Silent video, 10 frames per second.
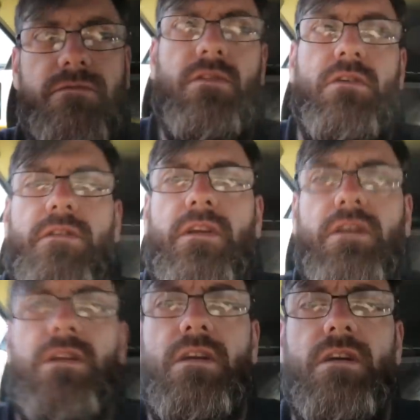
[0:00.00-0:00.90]
for
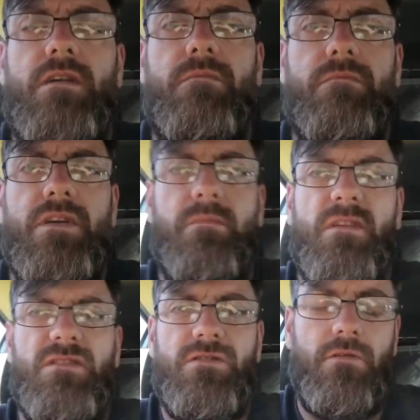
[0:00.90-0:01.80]
the
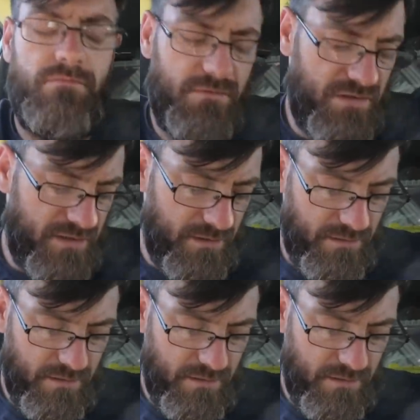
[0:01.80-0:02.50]
couple of stones.